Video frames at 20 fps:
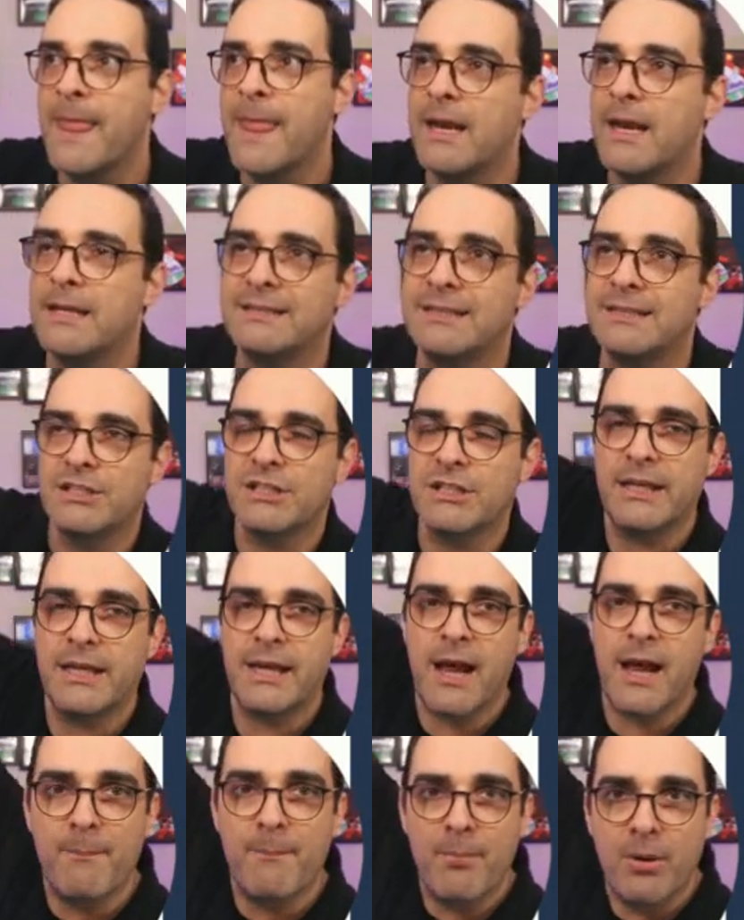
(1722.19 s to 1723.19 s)
And
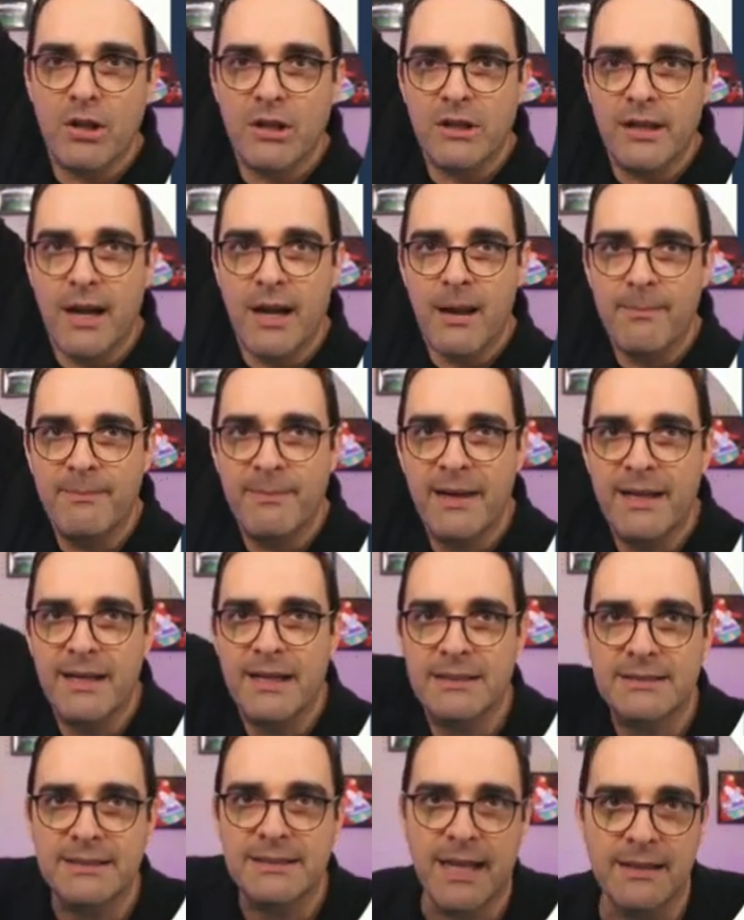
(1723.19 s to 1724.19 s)
essentially, I pull it up
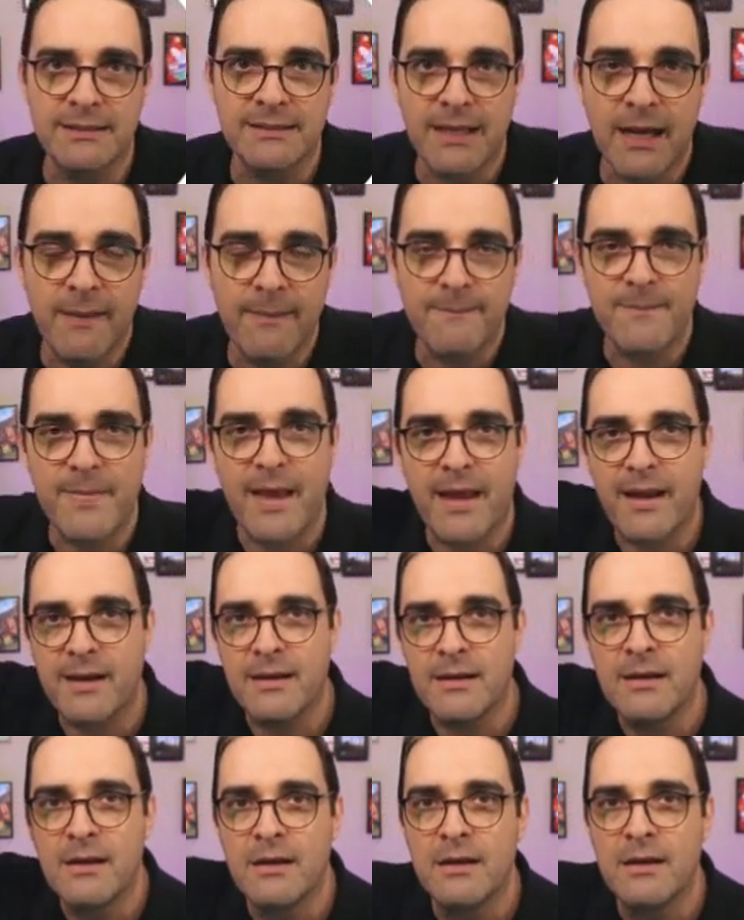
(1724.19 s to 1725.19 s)
and it stands up
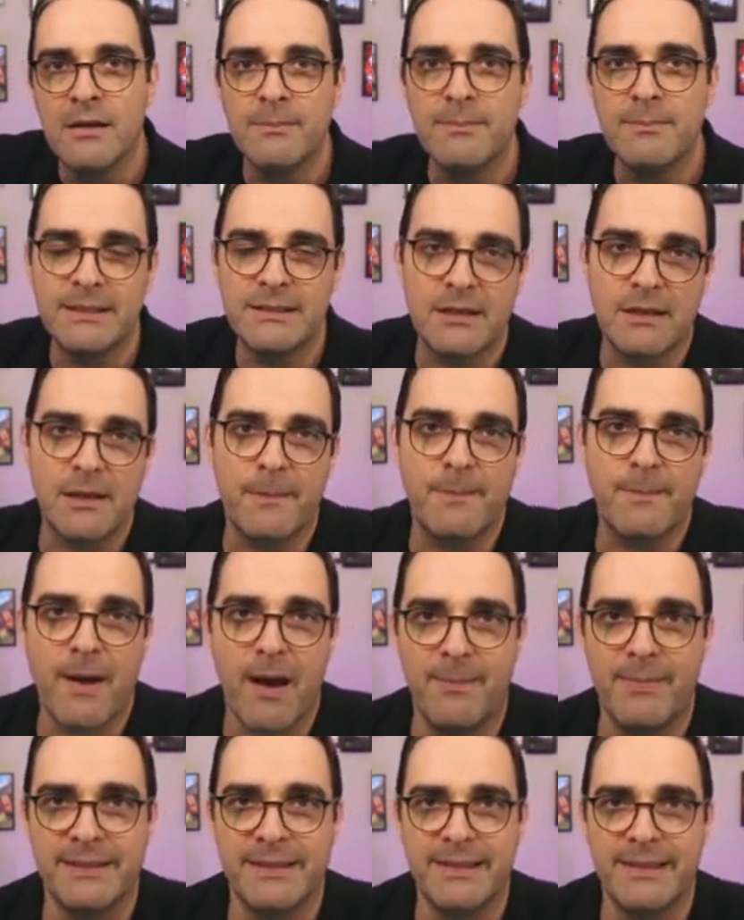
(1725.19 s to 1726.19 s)
and basically
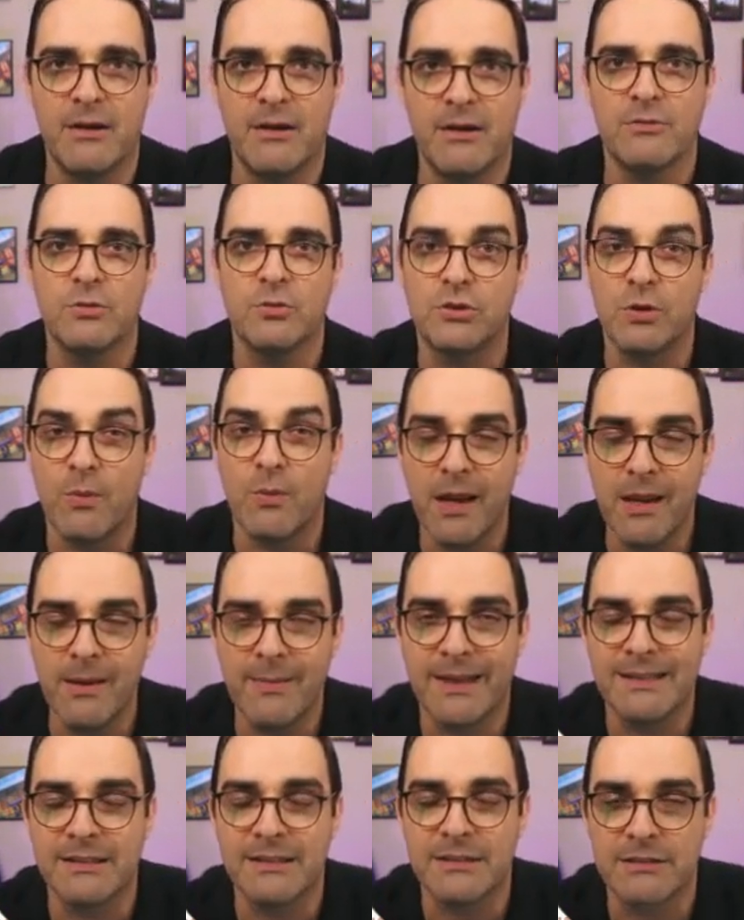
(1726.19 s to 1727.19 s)
pop it down. So why
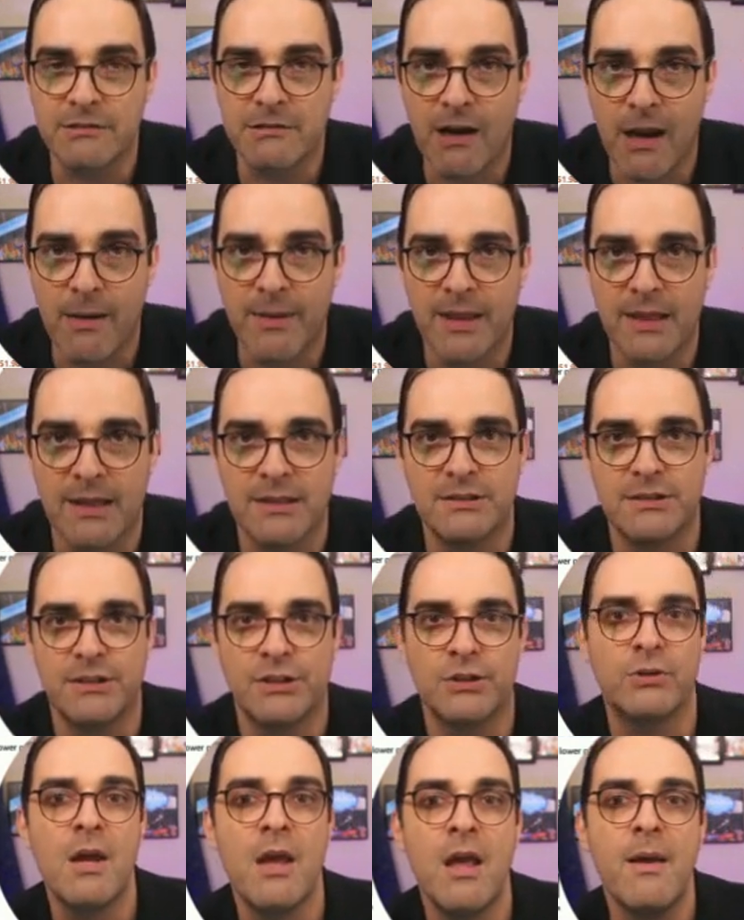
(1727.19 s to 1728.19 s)
am I describing this
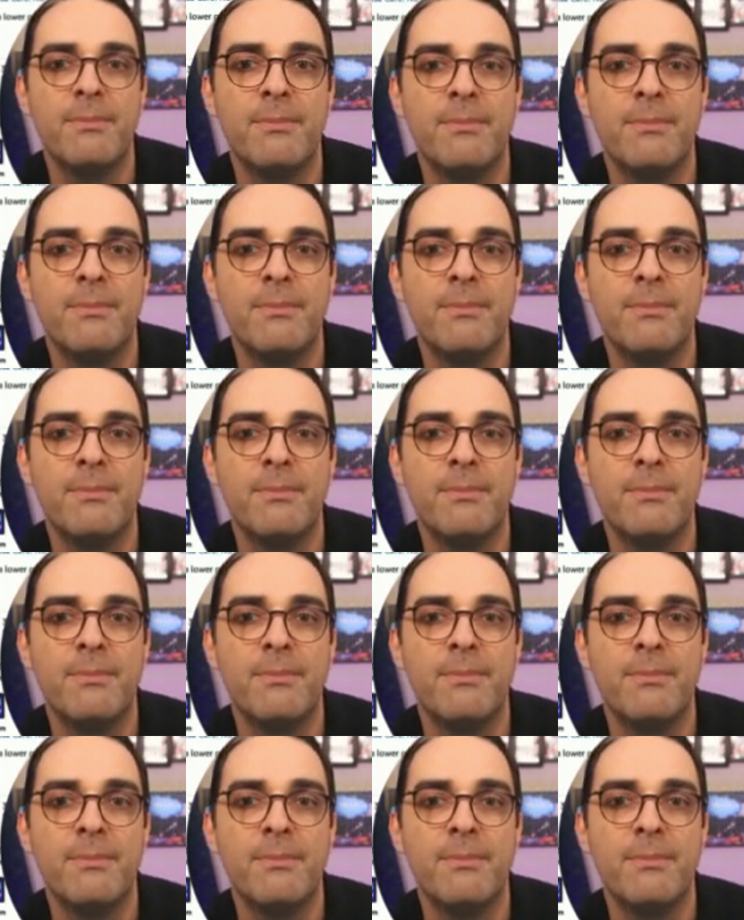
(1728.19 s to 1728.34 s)
to you?